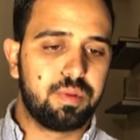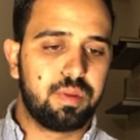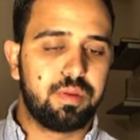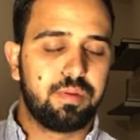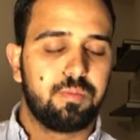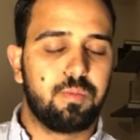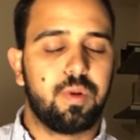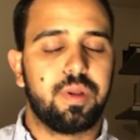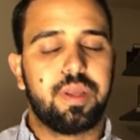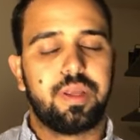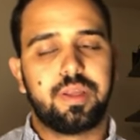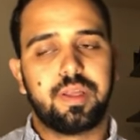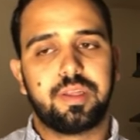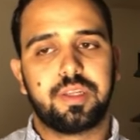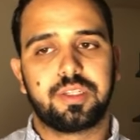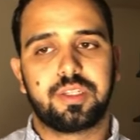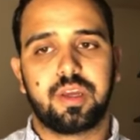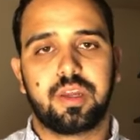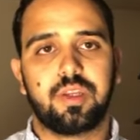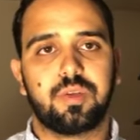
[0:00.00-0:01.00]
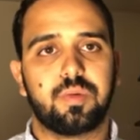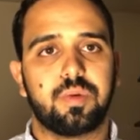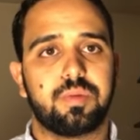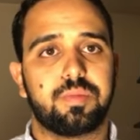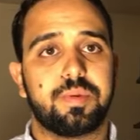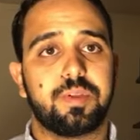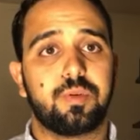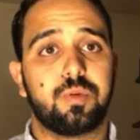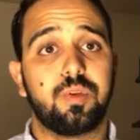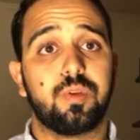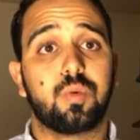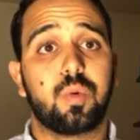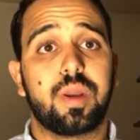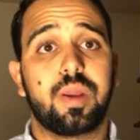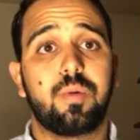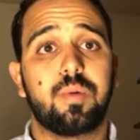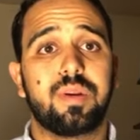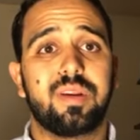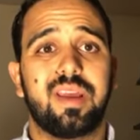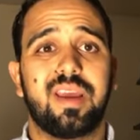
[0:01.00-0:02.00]
when they did the studies was between
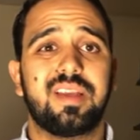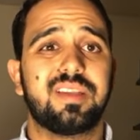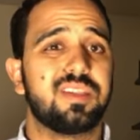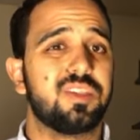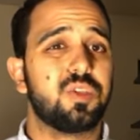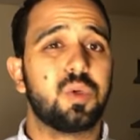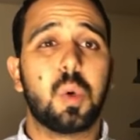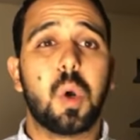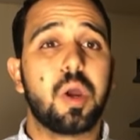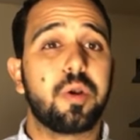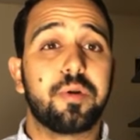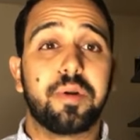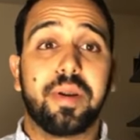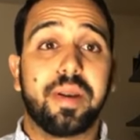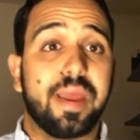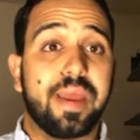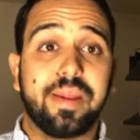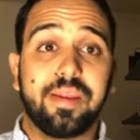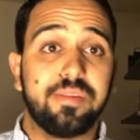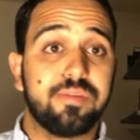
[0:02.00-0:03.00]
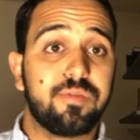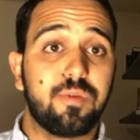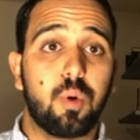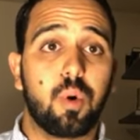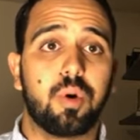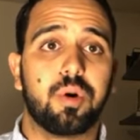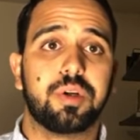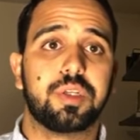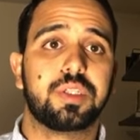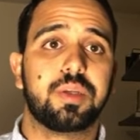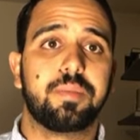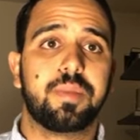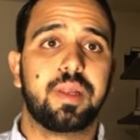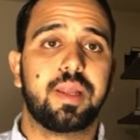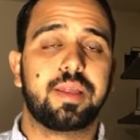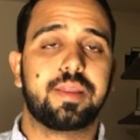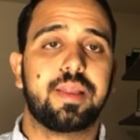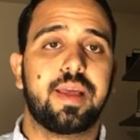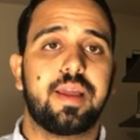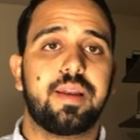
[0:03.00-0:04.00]
21 days and 284 or something
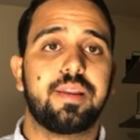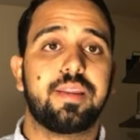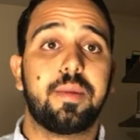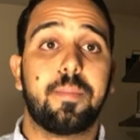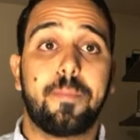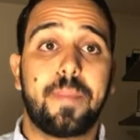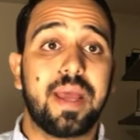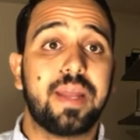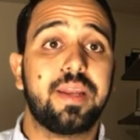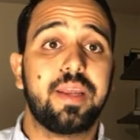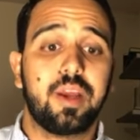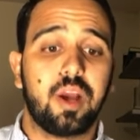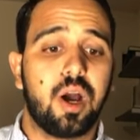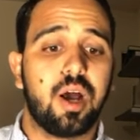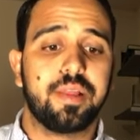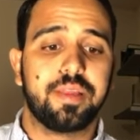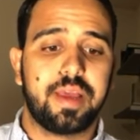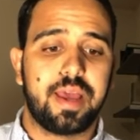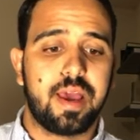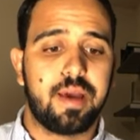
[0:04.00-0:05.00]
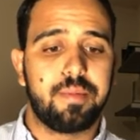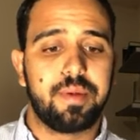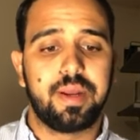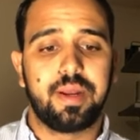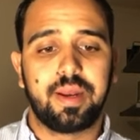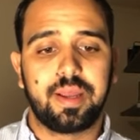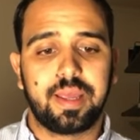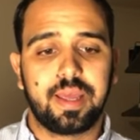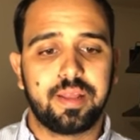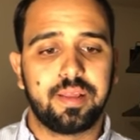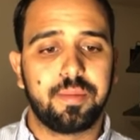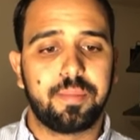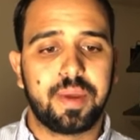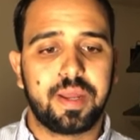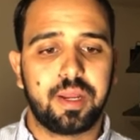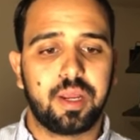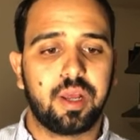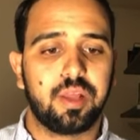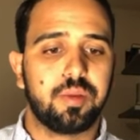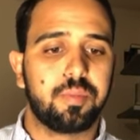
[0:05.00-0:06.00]
like that, depending on the habit and again depending
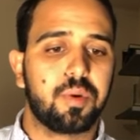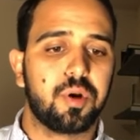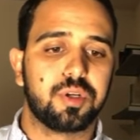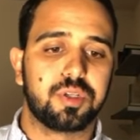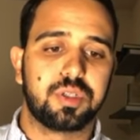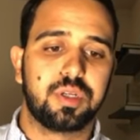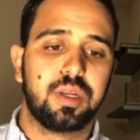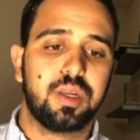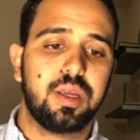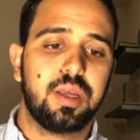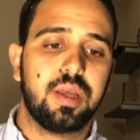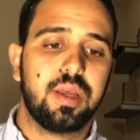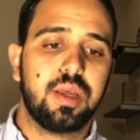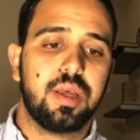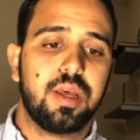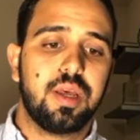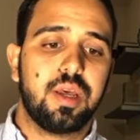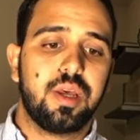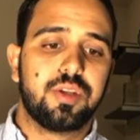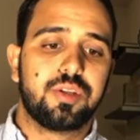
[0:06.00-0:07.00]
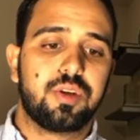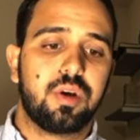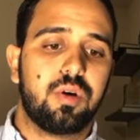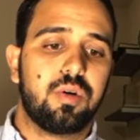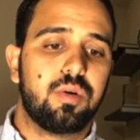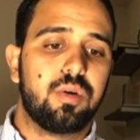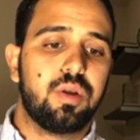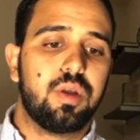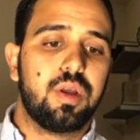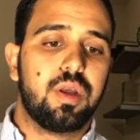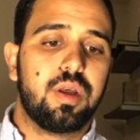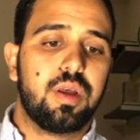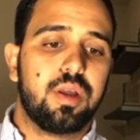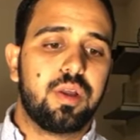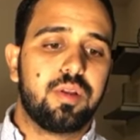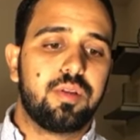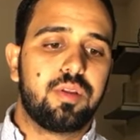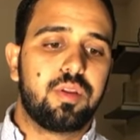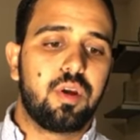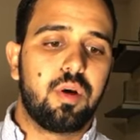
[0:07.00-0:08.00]
on the person. So
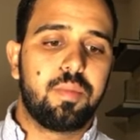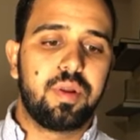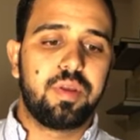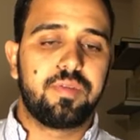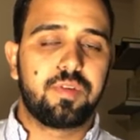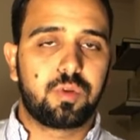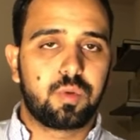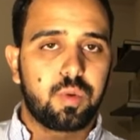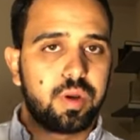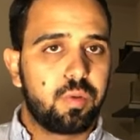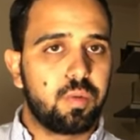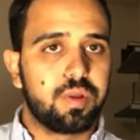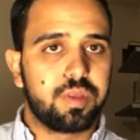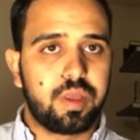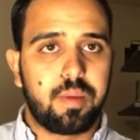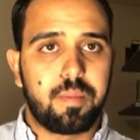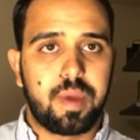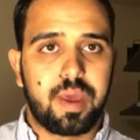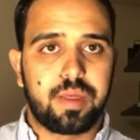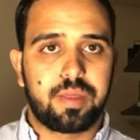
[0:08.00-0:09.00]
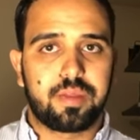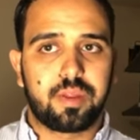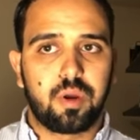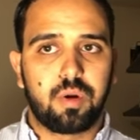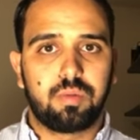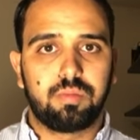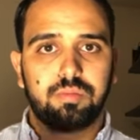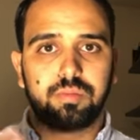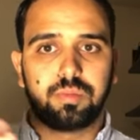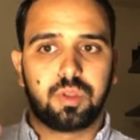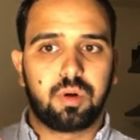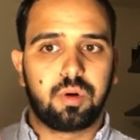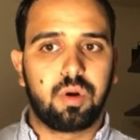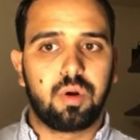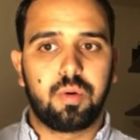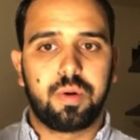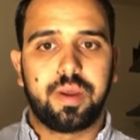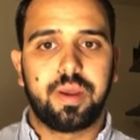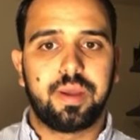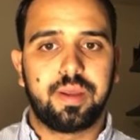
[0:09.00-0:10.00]
don't believe the 21-day myth. Don't
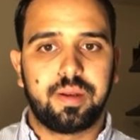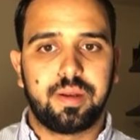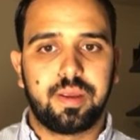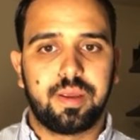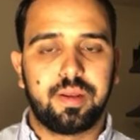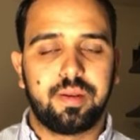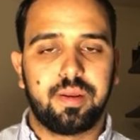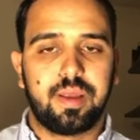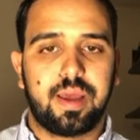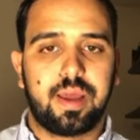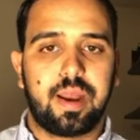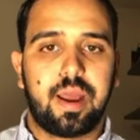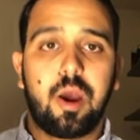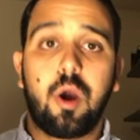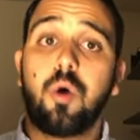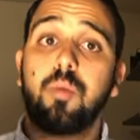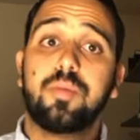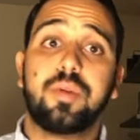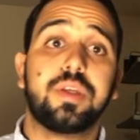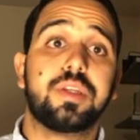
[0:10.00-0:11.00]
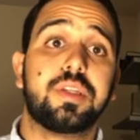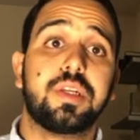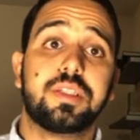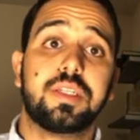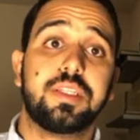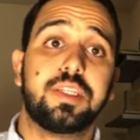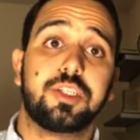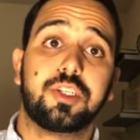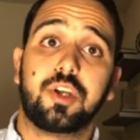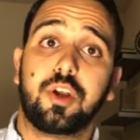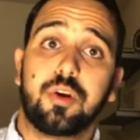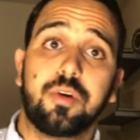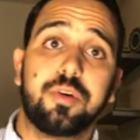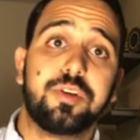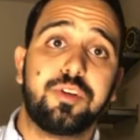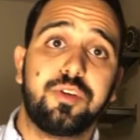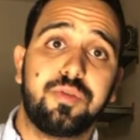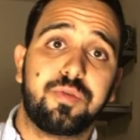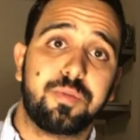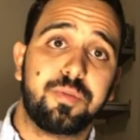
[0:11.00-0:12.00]
go in and I hope this doesn't discourage
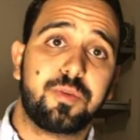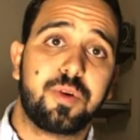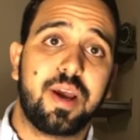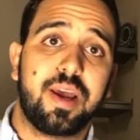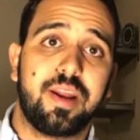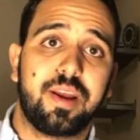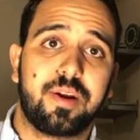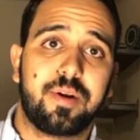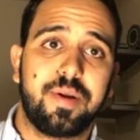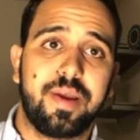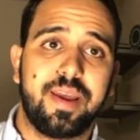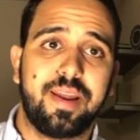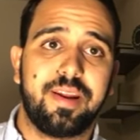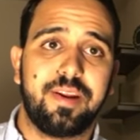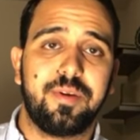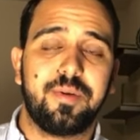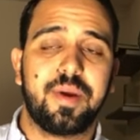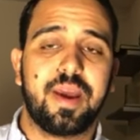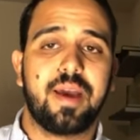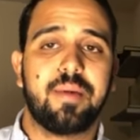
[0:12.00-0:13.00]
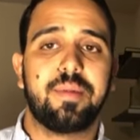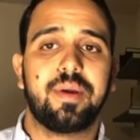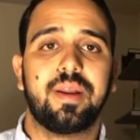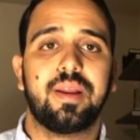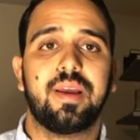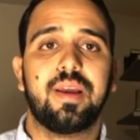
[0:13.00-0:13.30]
you from trying to create a new habit,